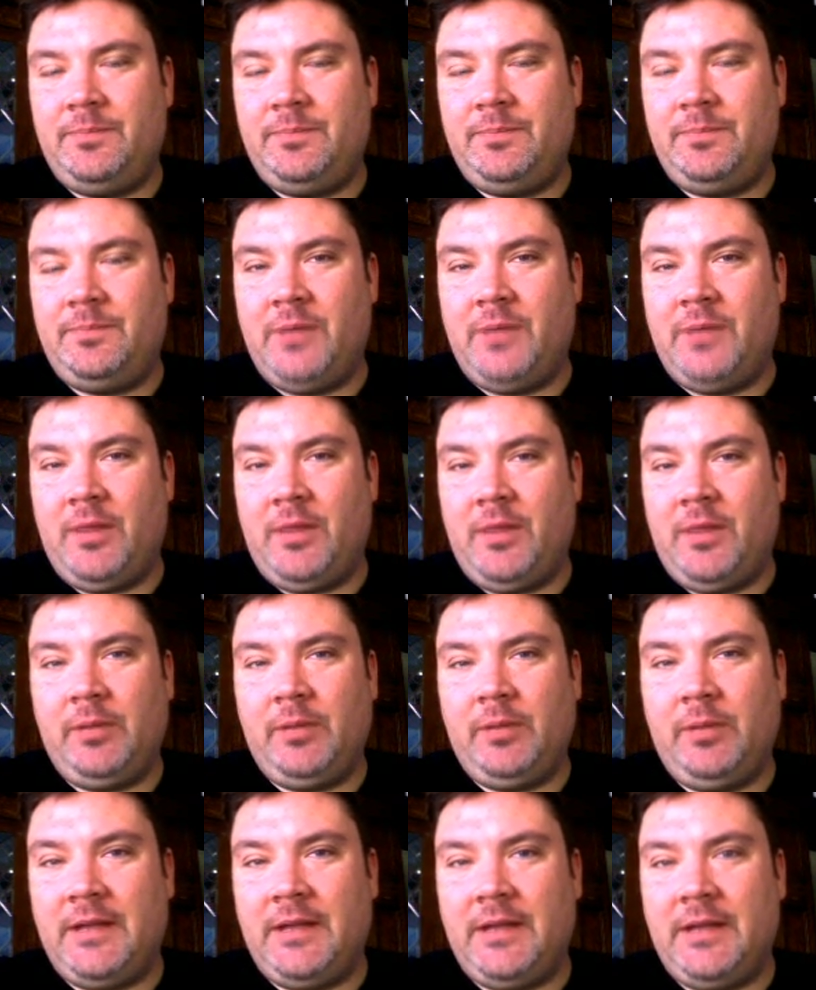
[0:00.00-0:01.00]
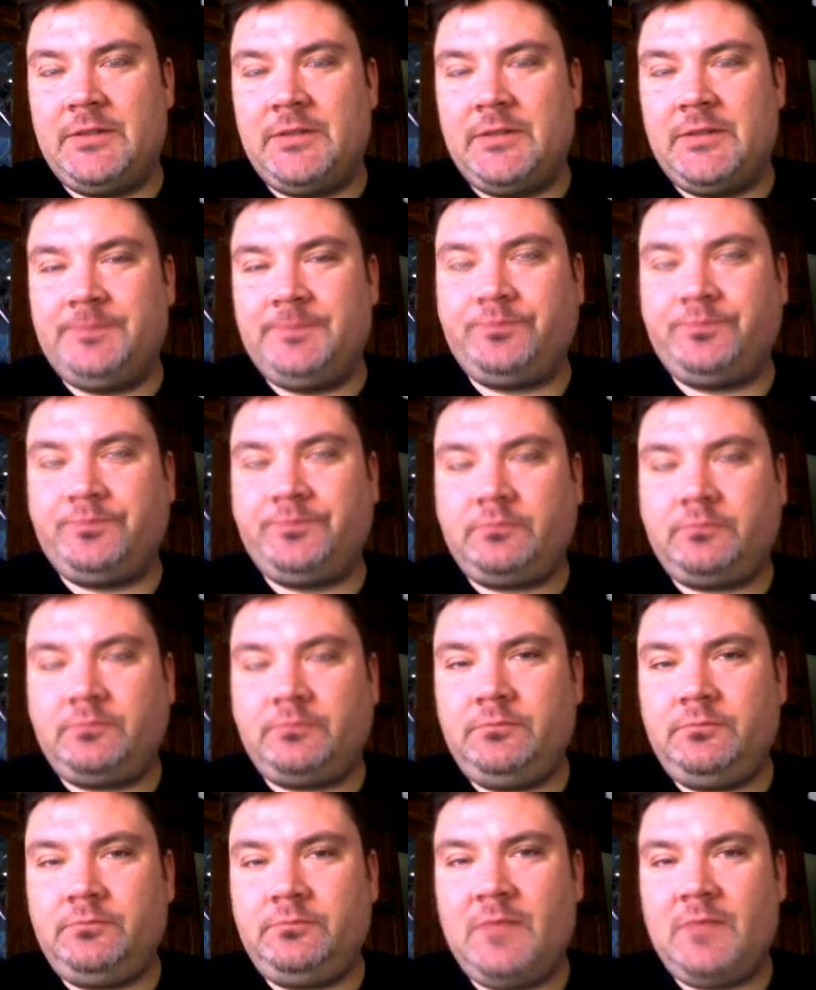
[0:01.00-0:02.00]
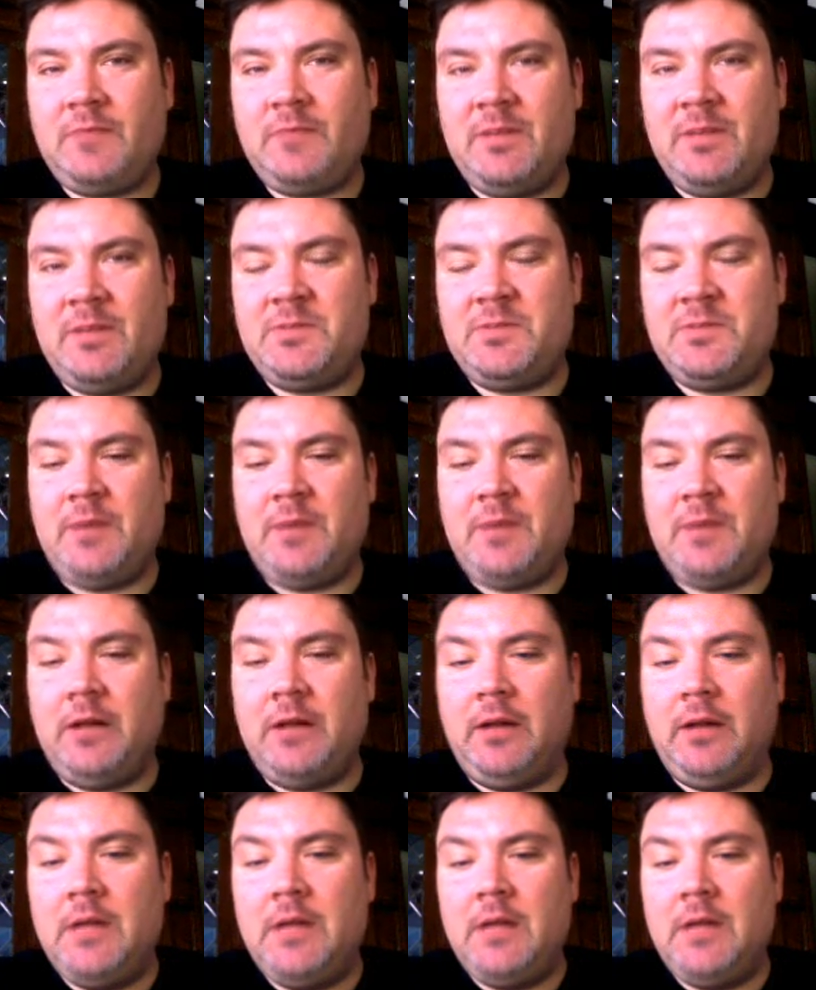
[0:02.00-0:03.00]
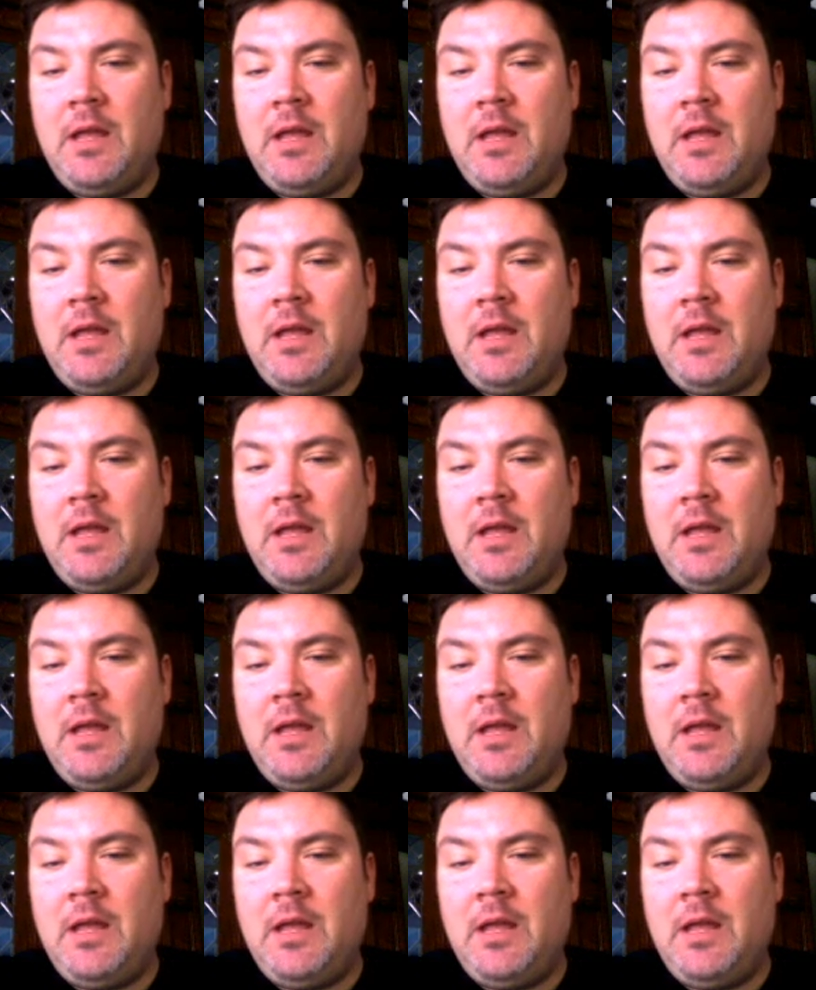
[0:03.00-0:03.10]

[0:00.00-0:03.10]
put in their place. It makes me smile.